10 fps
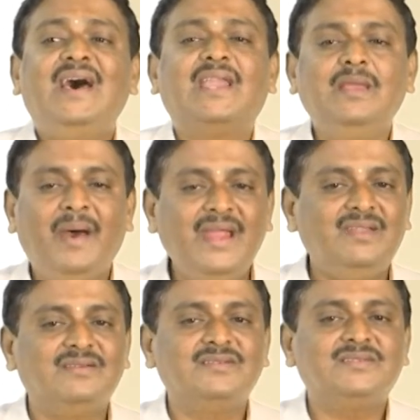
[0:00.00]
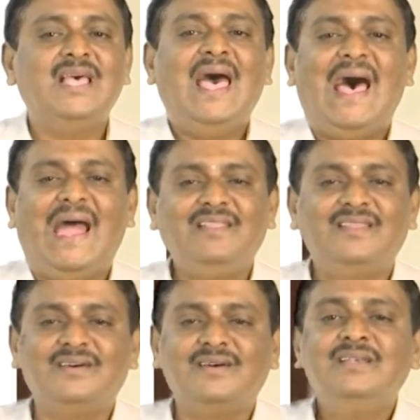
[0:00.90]
remainders and
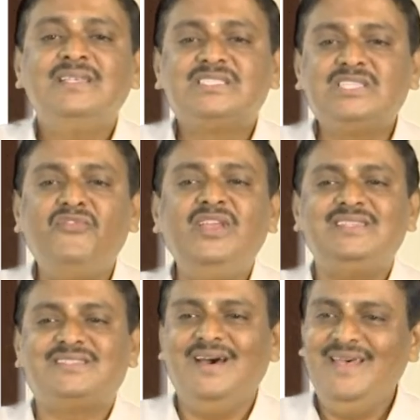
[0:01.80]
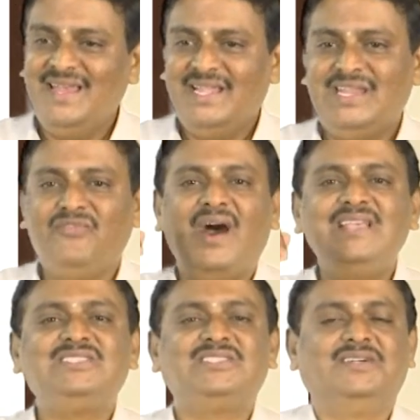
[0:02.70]
the 7 is the
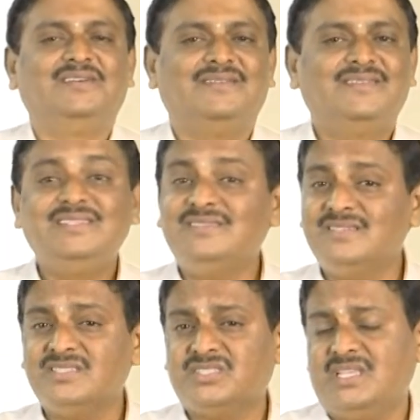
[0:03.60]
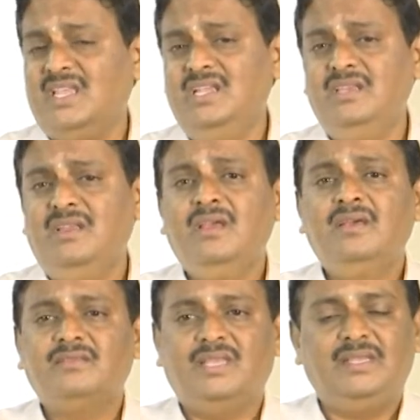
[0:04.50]
divisor. This is the second
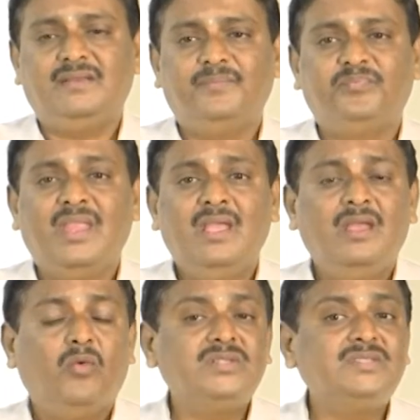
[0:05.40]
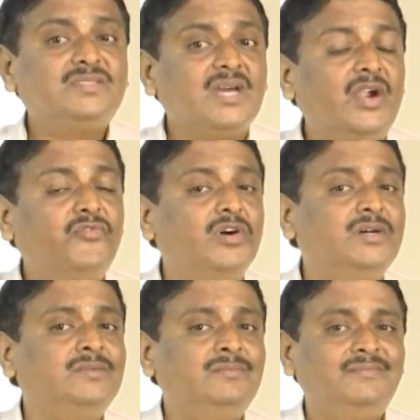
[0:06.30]
thing. What is the third
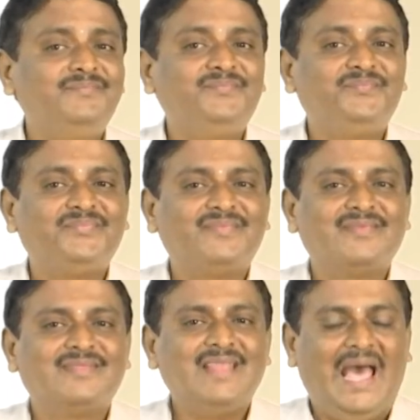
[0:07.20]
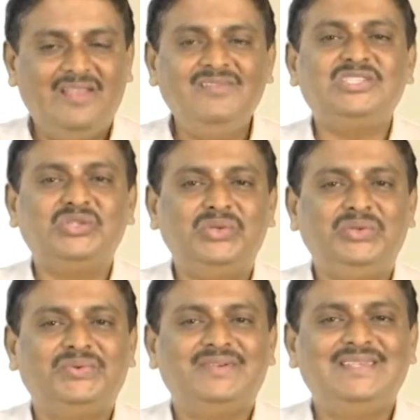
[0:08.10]
one? I will show
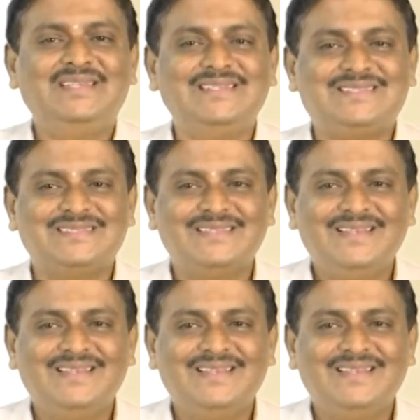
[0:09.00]
you. Yes.